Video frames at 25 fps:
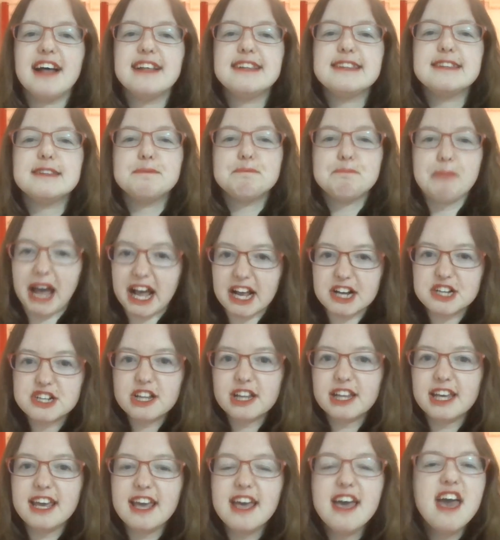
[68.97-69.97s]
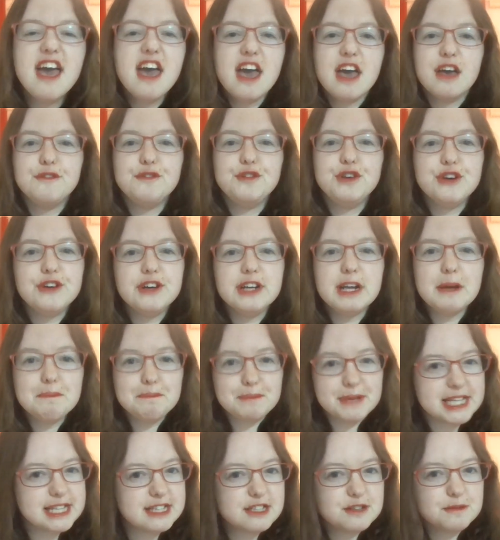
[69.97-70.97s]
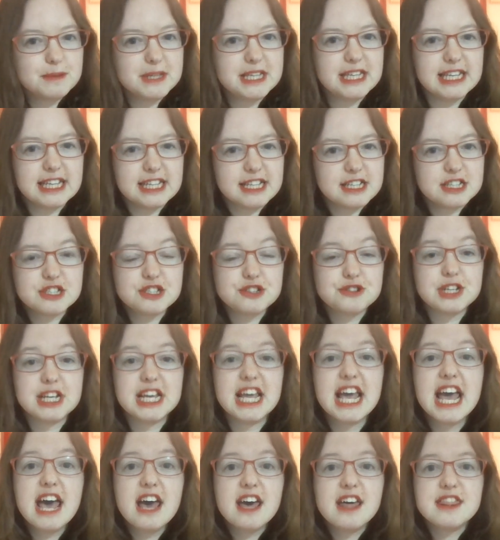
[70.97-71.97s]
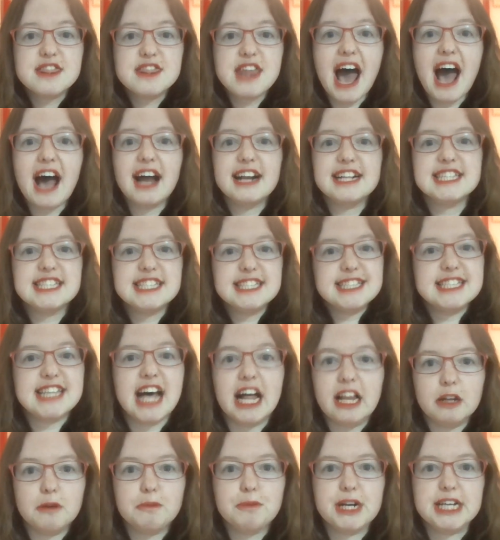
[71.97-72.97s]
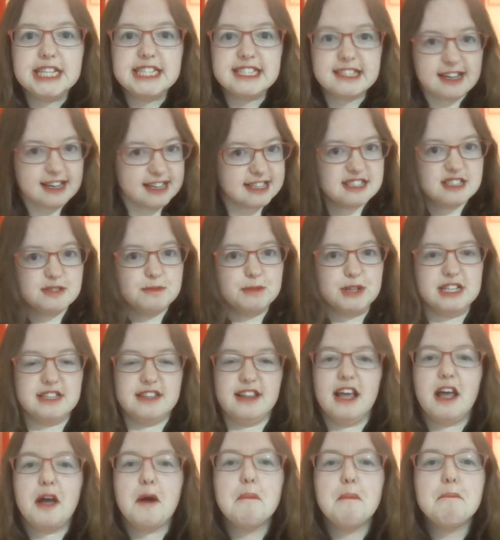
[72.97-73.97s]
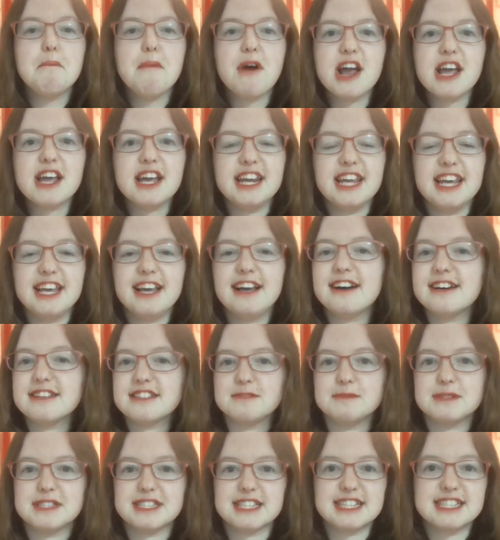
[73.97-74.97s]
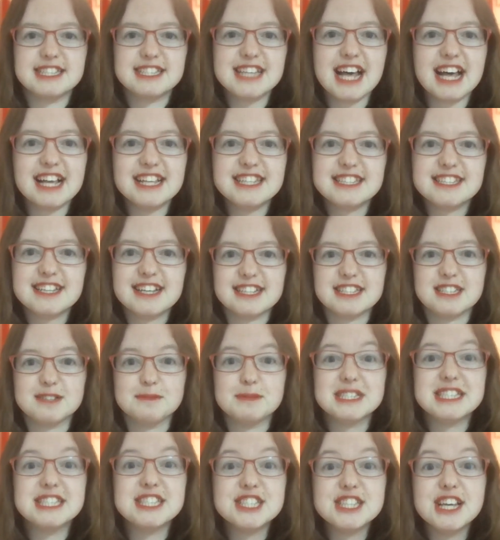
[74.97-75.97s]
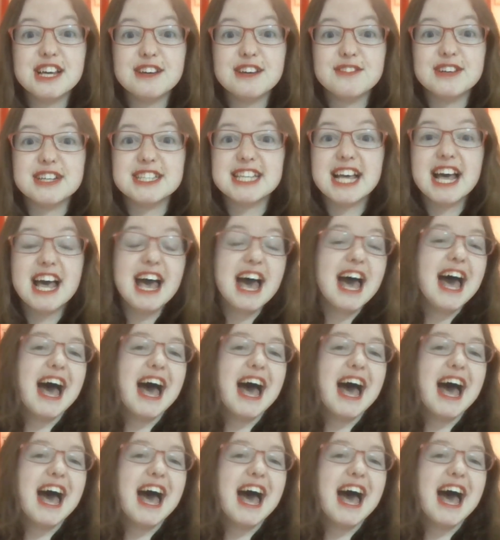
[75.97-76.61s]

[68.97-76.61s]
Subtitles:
especially if you're in a B2B industry that celebrates customers, like marketing, customer success, customer service,